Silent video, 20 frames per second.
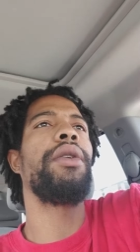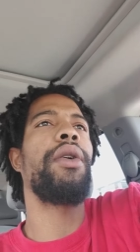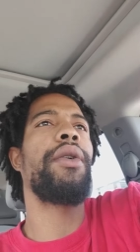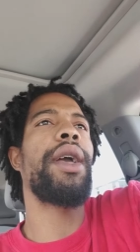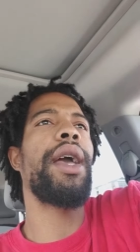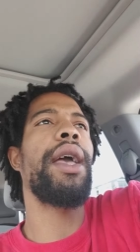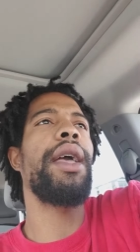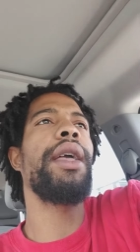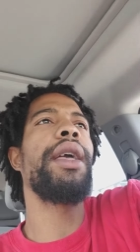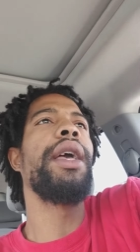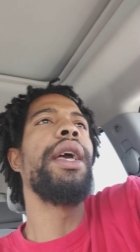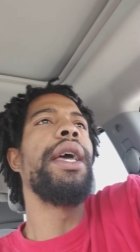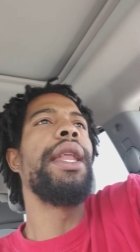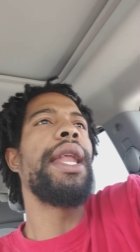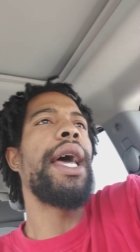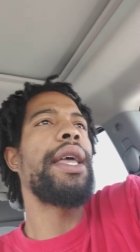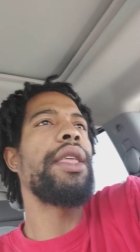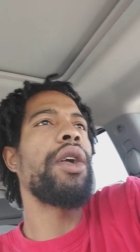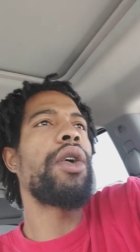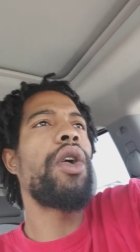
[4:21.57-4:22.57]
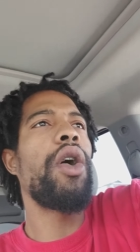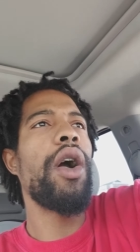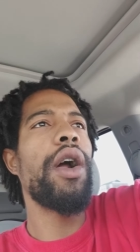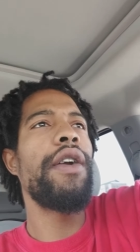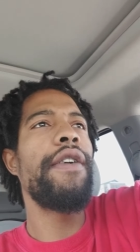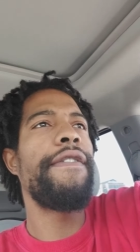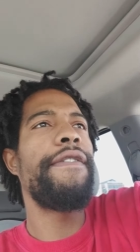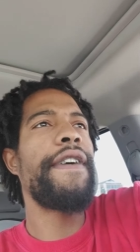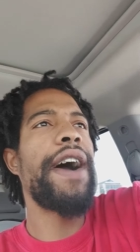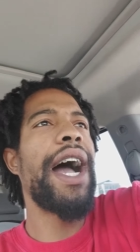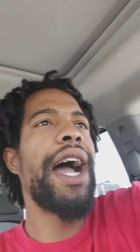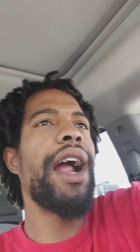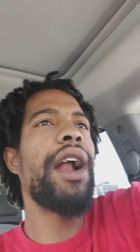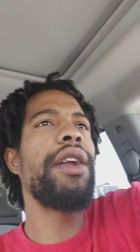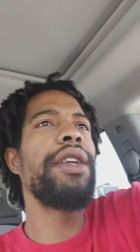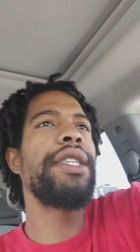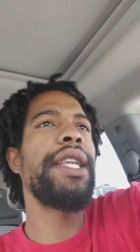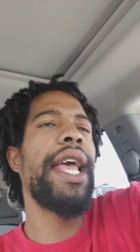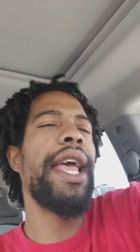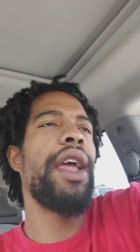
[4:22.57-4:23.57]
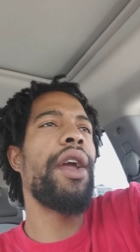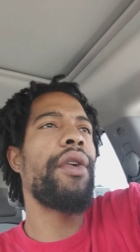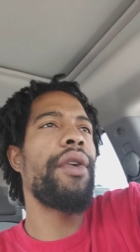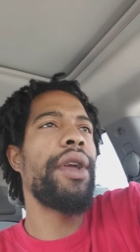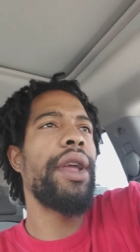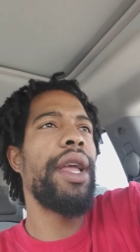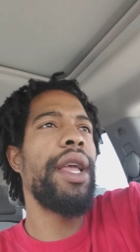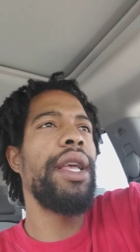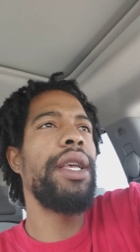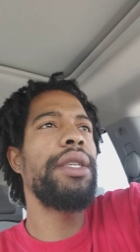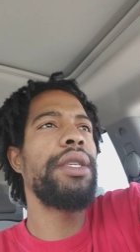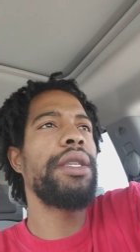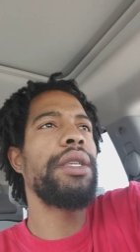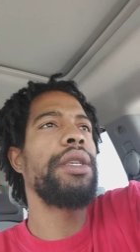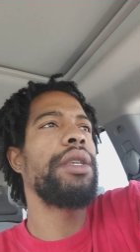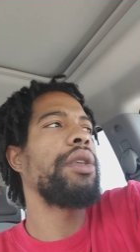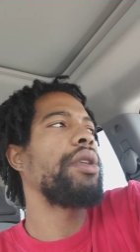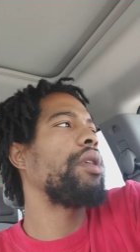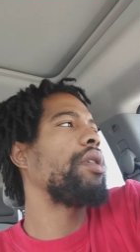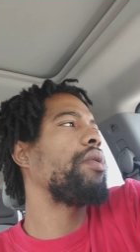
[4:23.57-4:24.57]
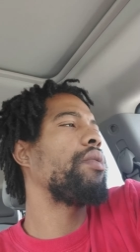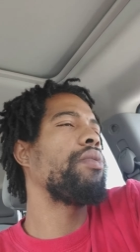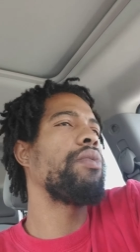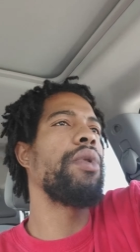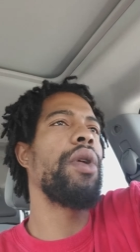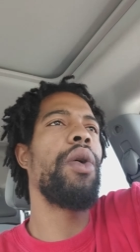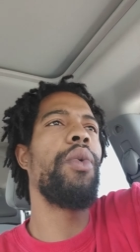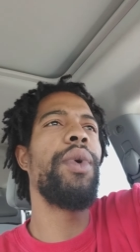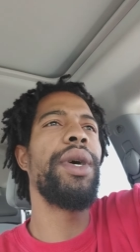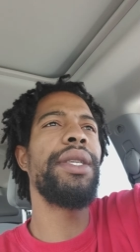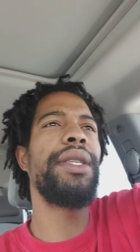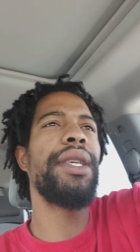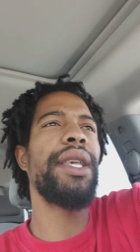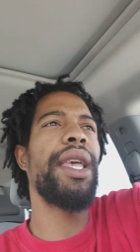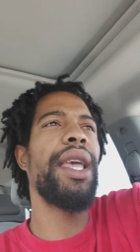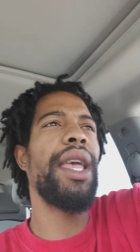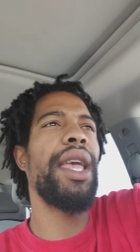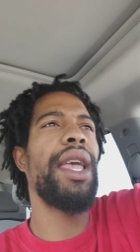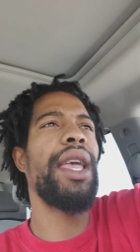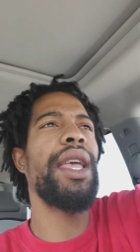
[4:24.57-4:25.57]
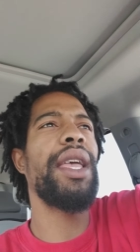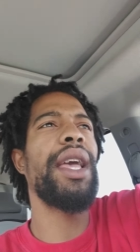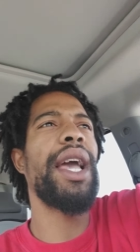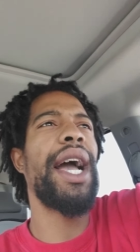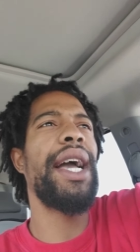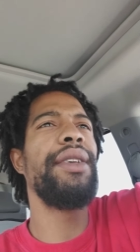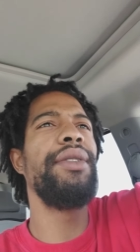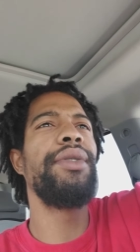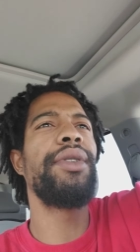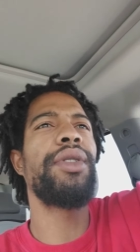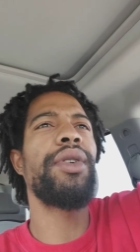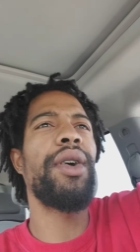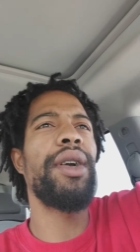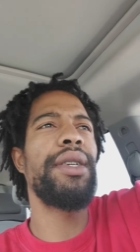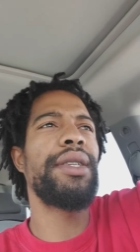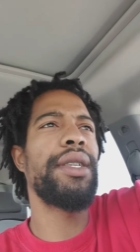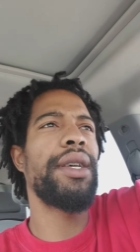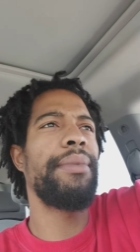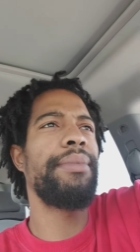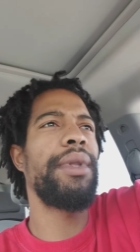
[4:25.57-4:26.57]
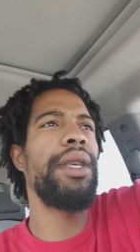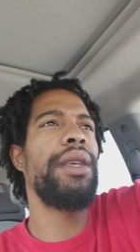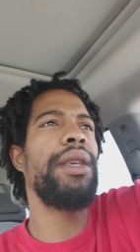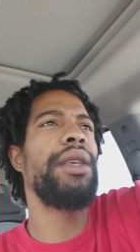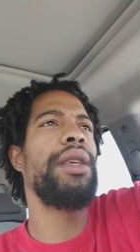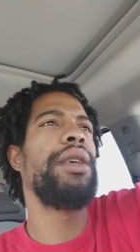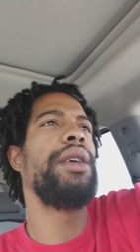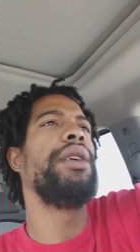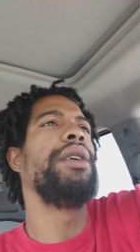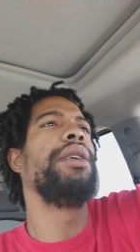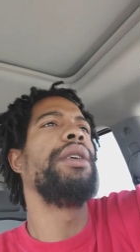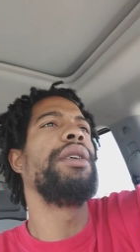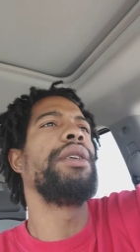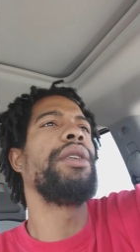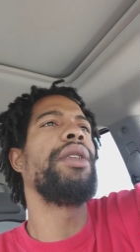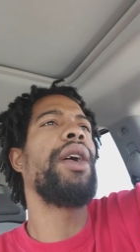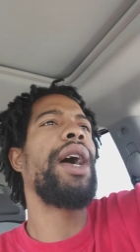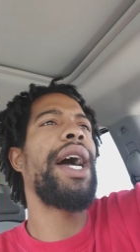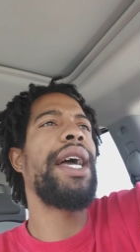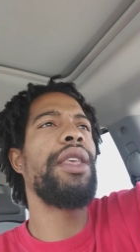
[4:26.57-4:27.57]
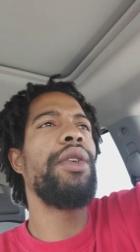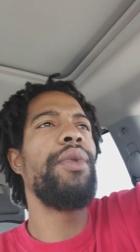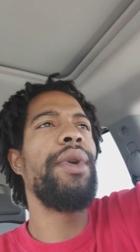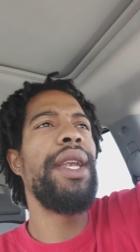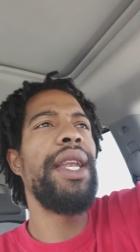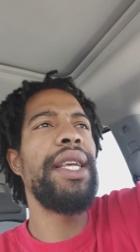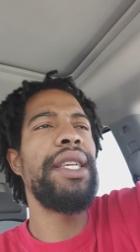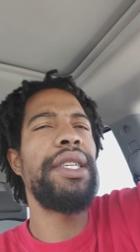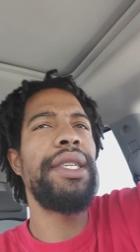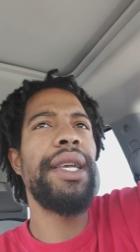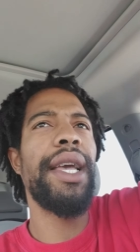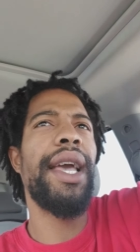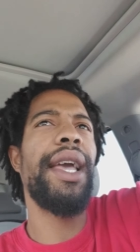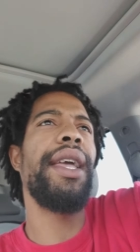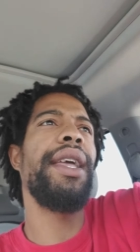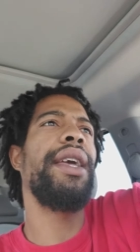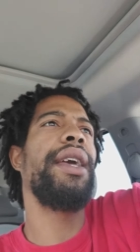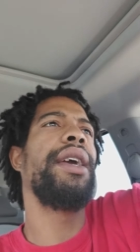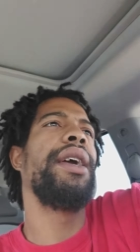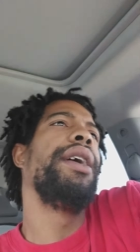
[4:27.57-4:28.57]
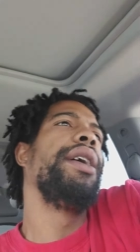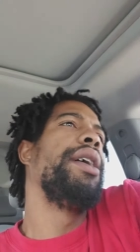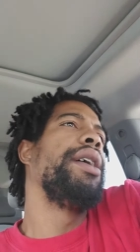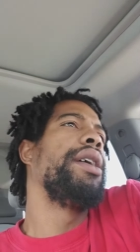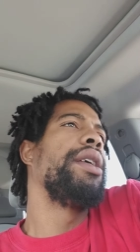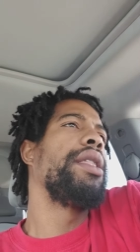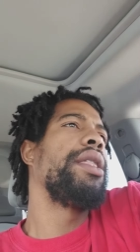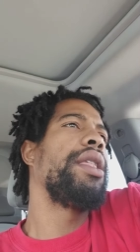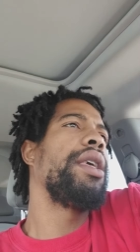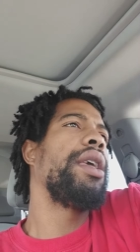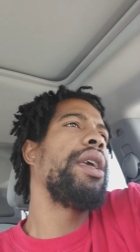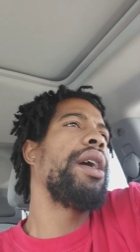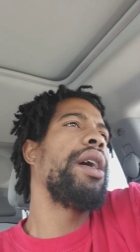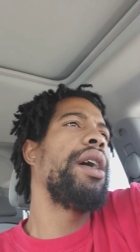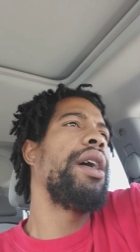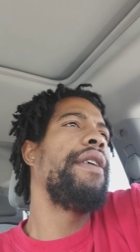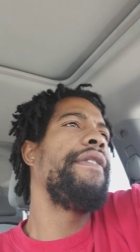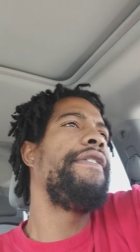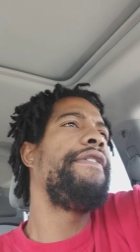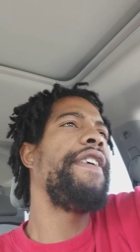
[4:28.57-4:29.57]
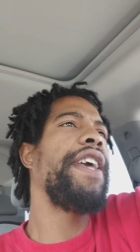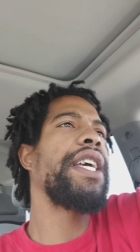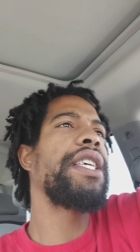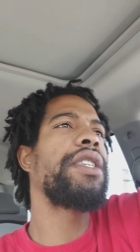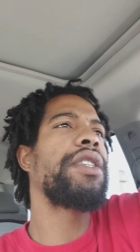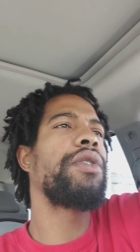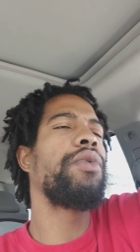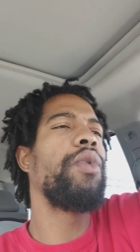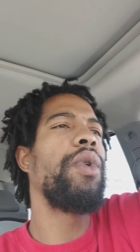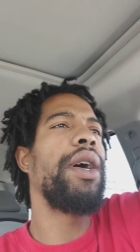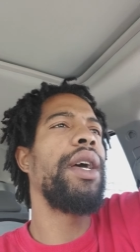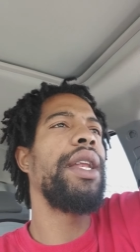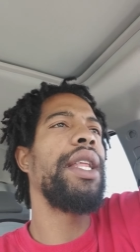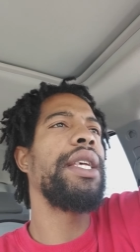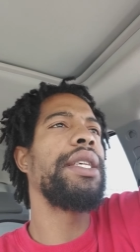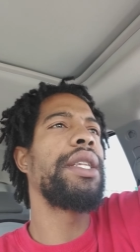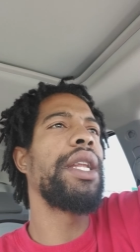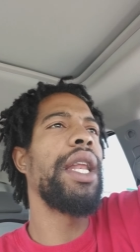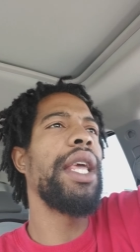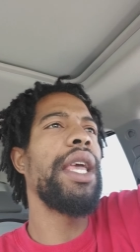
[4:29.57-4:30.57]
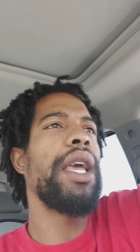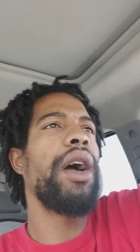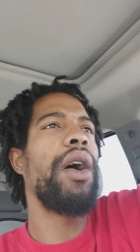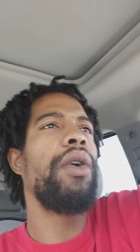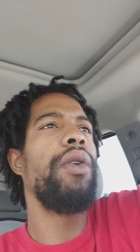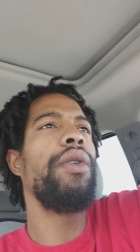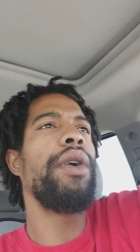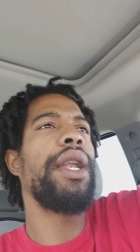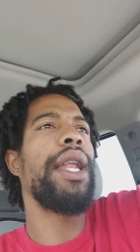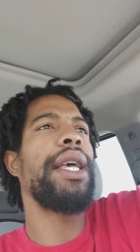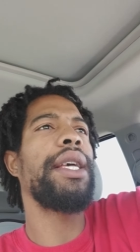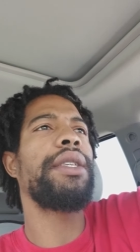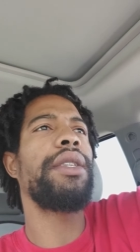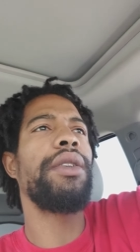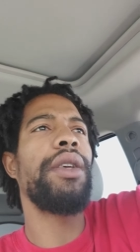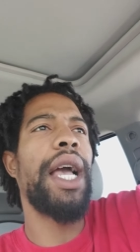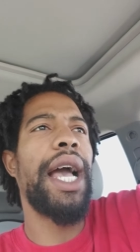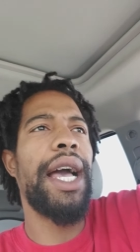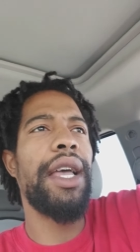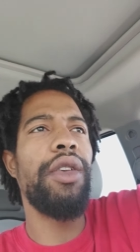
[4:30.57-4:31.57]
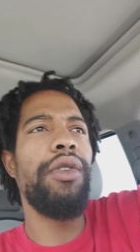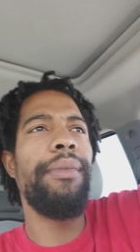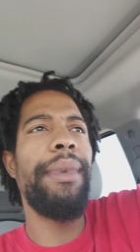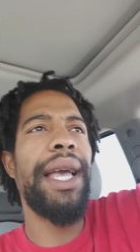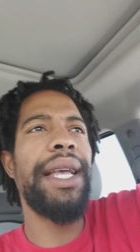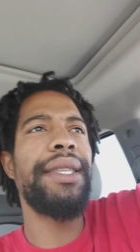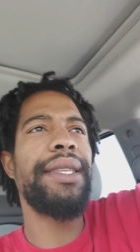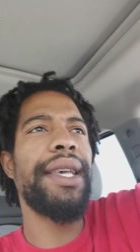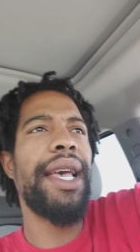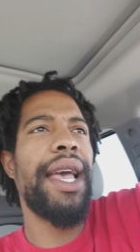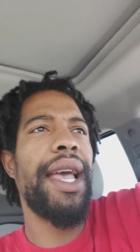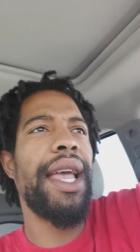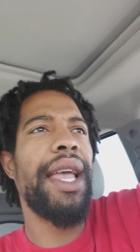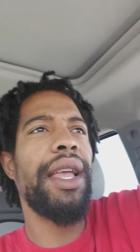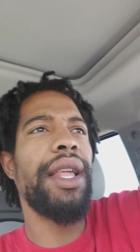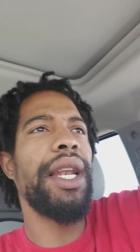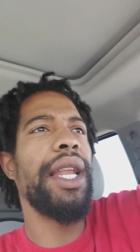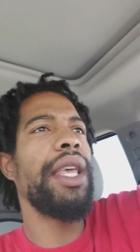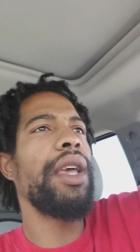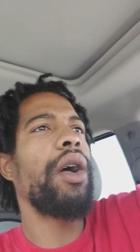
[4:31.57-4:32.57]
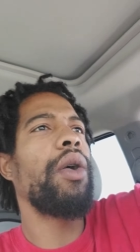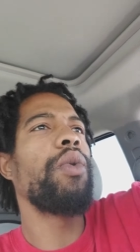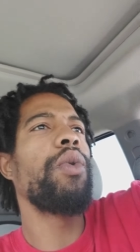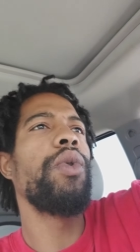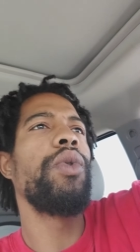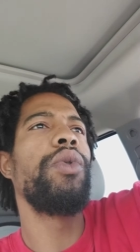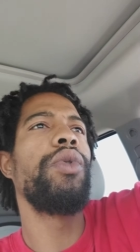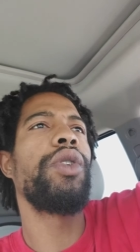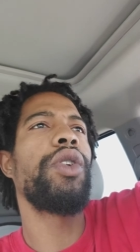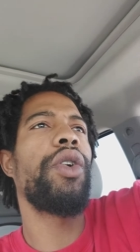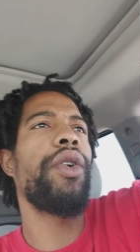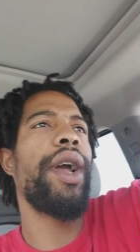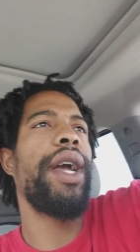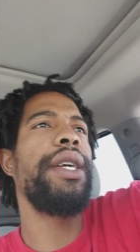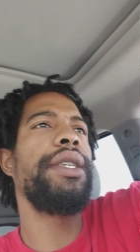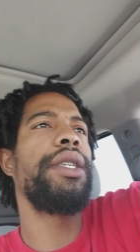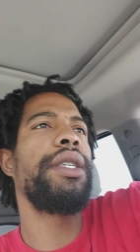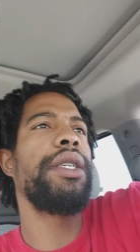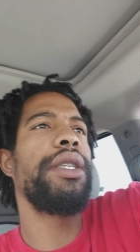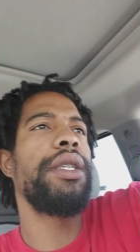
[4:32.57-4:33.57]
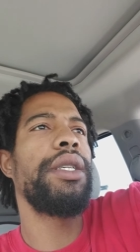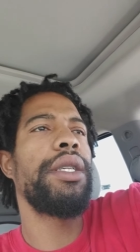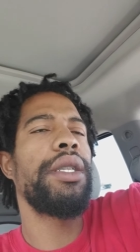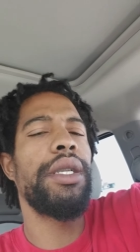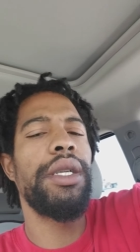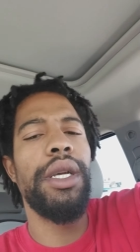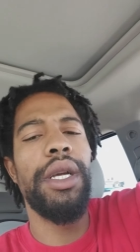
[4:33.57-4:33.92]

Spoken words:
Okay? Now your cardinal fire is Aries, you know, once again, how you start something, you know, how you initiate. The fixed one is Leo, and that's how you maintain. Leo rules creations.